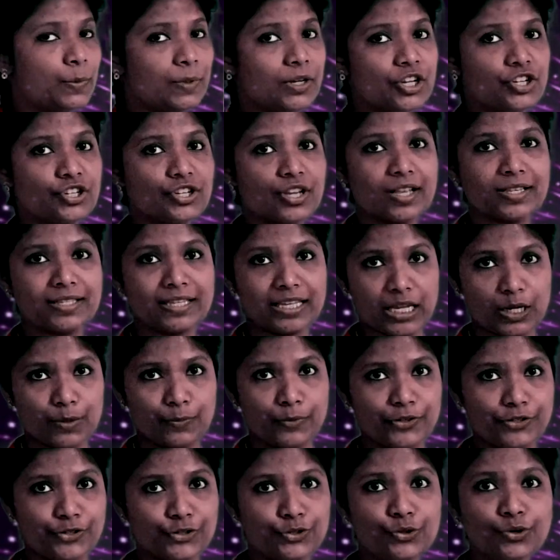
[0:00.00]
shares
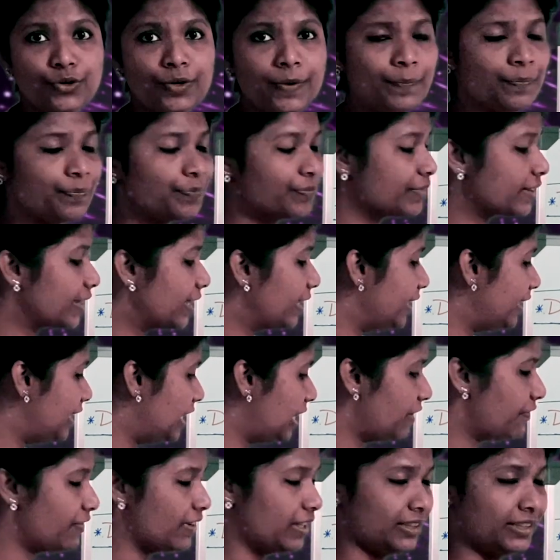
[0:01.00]
equals to
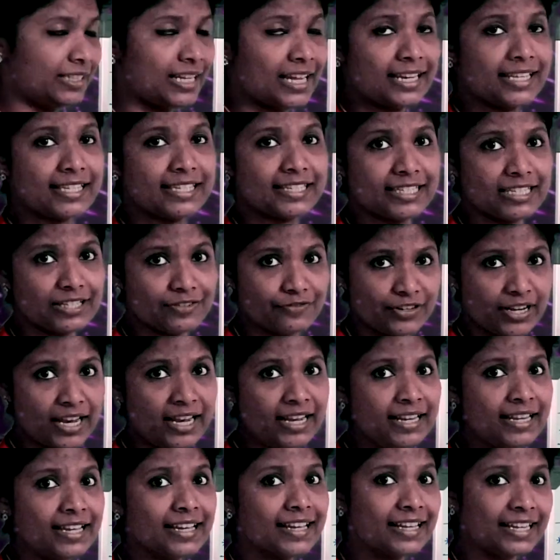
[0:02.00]
D1, that is dividend,
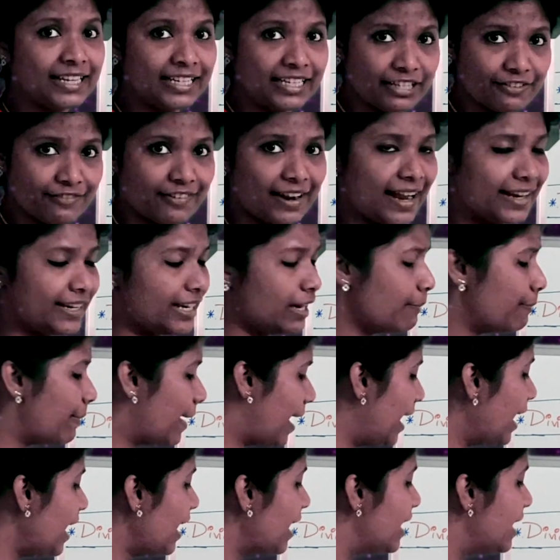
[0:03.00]
divided
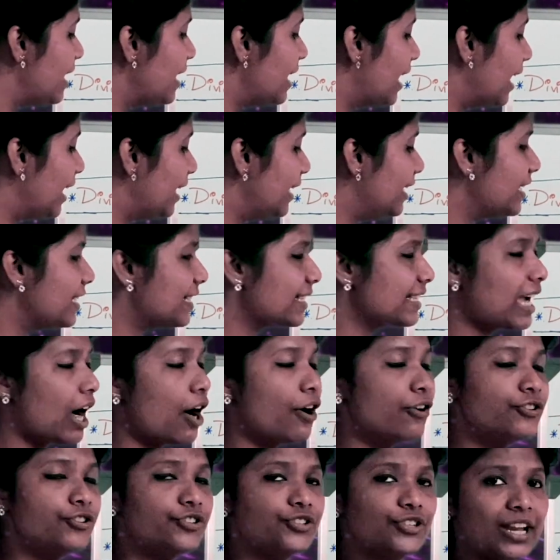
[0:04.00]
by
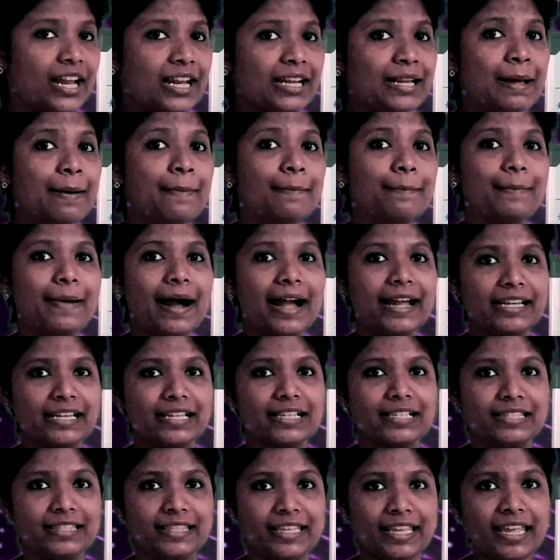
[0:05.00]
discount rate
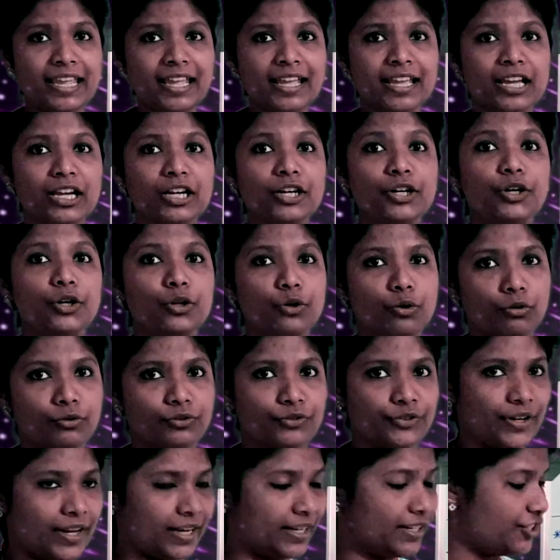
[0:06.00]
minus the
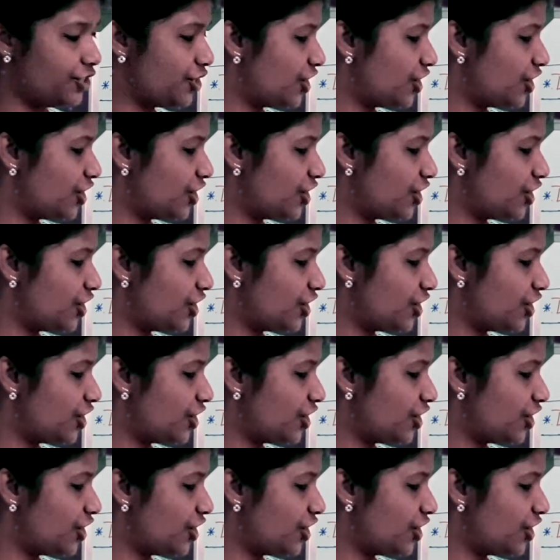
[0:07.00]
growth rate.